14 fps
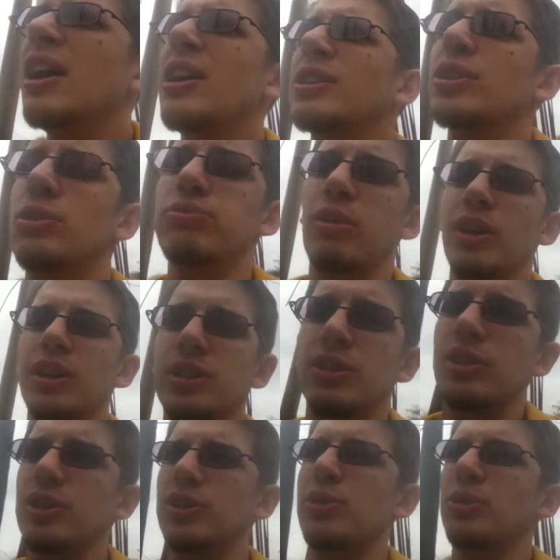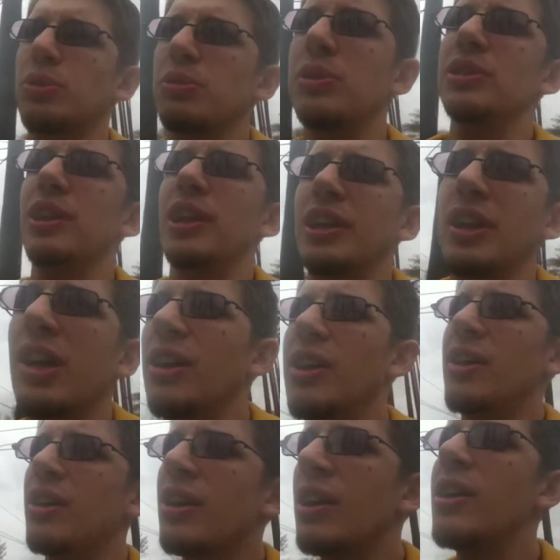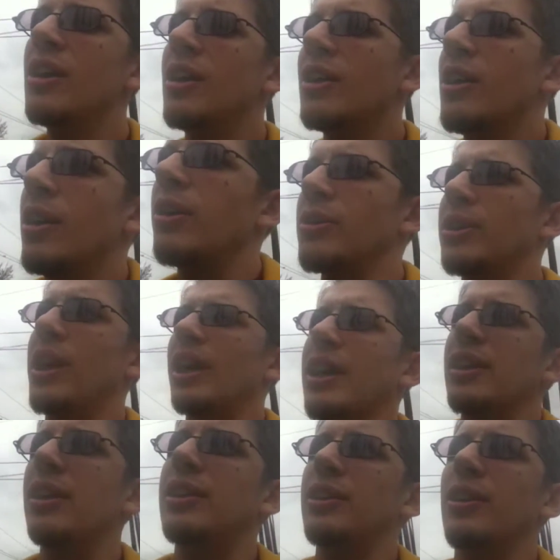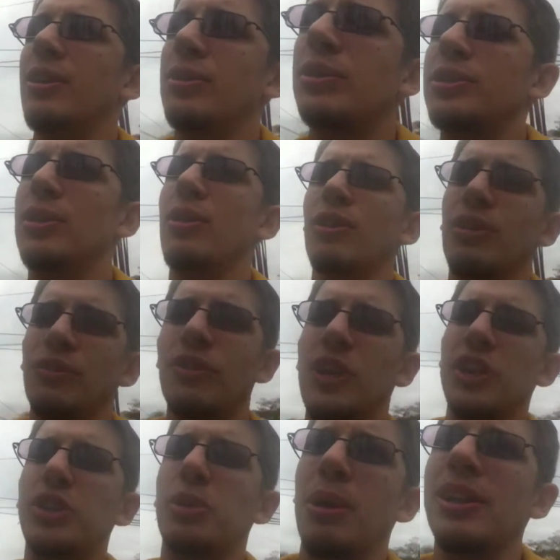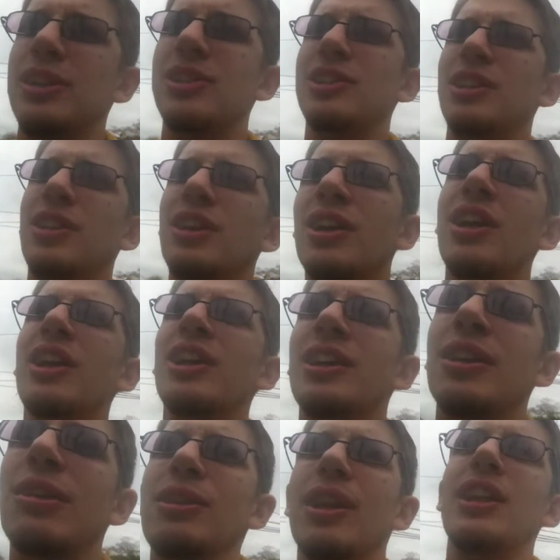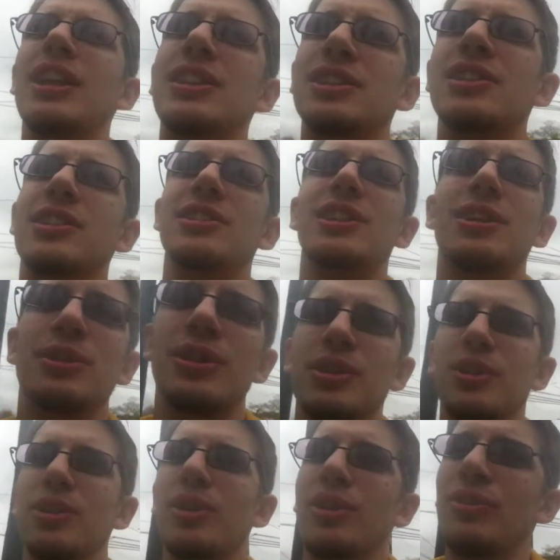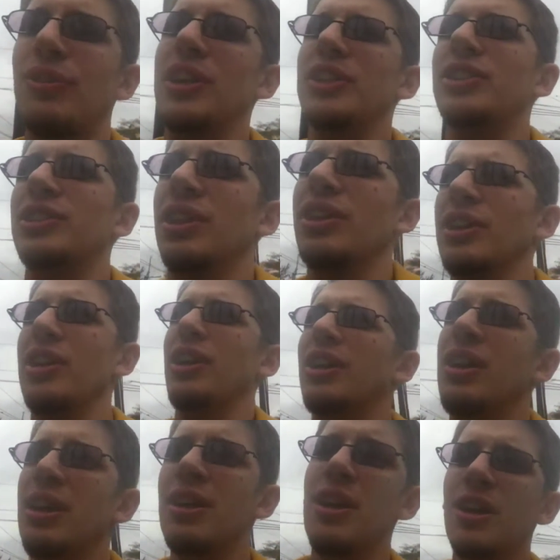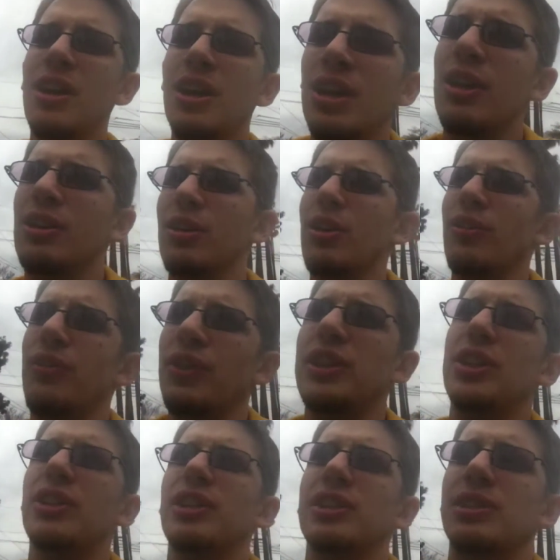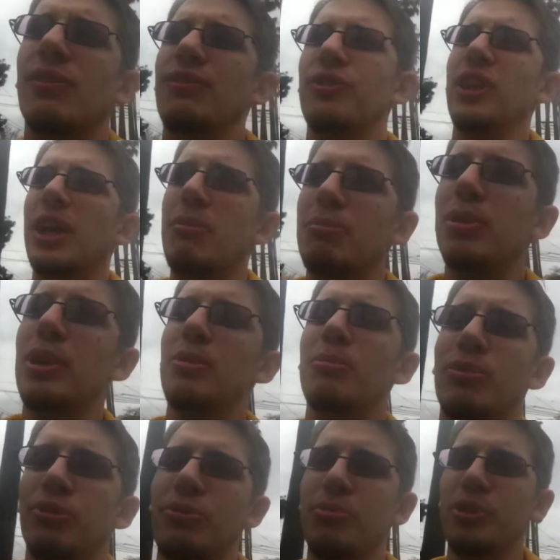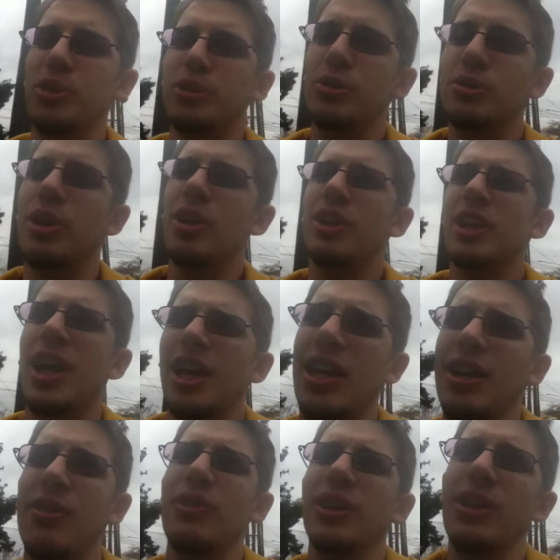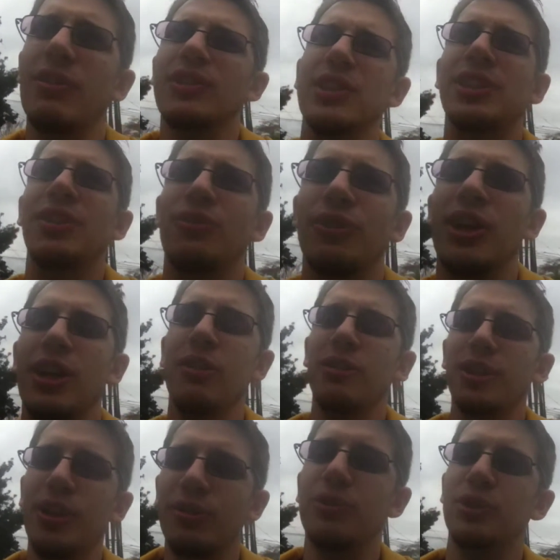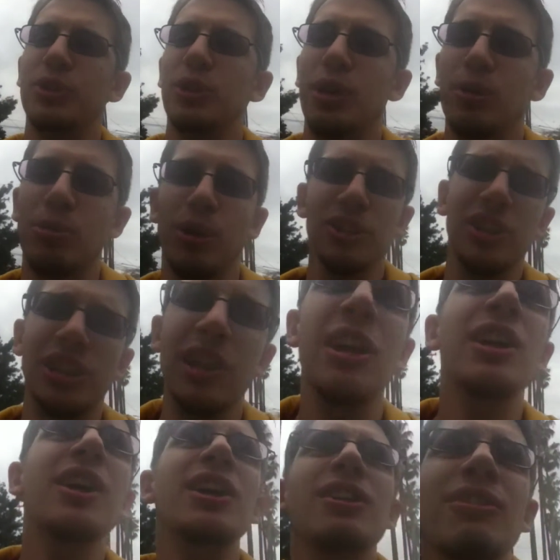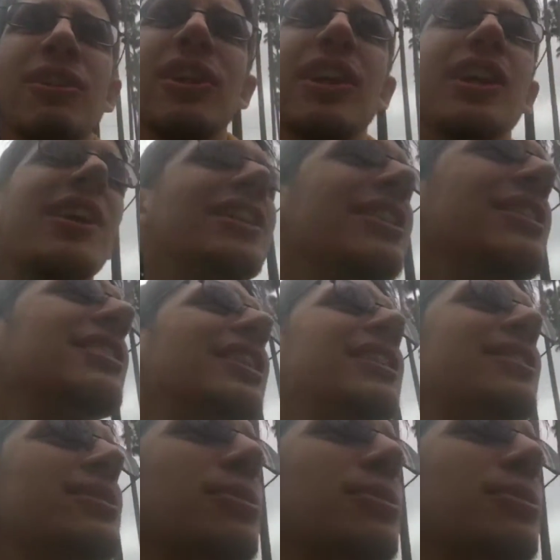just run into the store, it's like, okay, you know, you go on a fetch quest, you know, like Legend of Zelda, you gotta fetch the... got to fetch the something emblem from the Doodah cave and give it to the fairy of do-you-know-what's-it, right? It's